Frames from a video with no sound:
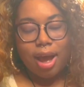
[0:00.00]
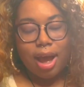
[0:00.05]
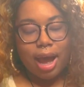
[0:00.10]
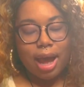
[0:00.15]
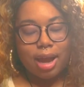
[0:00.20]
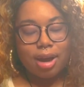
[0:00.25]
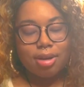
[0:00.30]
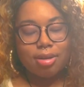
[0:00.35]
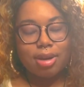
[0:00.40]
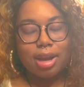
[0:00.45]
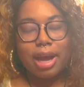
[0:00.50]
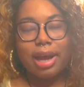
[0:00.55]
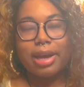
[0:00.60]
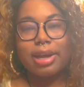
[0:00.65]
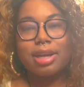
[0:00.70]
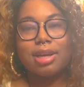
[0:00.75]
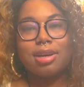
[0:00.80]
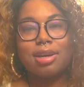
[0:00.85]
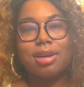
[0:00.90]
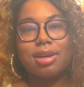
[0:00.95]
i don't
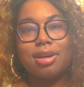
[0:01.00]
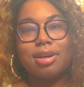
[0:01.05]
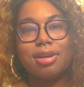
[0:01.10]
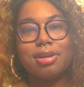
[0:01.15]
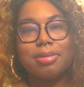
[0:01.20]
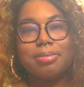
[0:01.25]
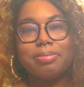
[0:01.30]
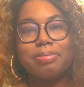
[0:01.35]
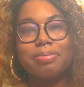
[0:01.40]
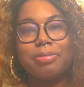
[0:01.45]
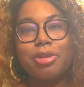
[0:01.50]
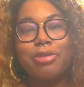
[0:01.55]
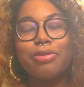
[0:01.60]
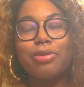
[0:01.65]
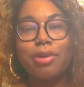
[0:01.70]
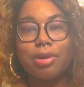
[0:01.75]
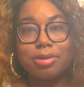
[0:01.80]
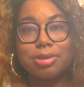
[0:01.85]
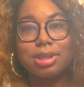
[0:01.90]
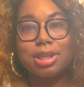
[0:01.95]
like um,
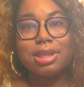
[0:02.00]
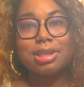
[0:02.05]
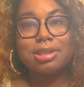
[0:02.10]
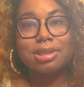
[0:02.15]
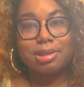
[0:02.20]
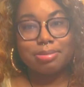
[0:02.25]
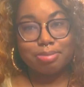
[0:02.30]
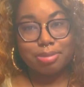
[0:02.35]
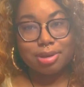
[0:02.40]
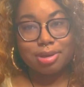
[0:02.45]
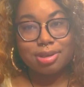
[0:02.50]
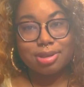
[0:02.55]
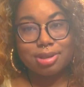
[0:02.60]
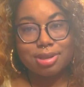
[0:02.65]
faulty zippers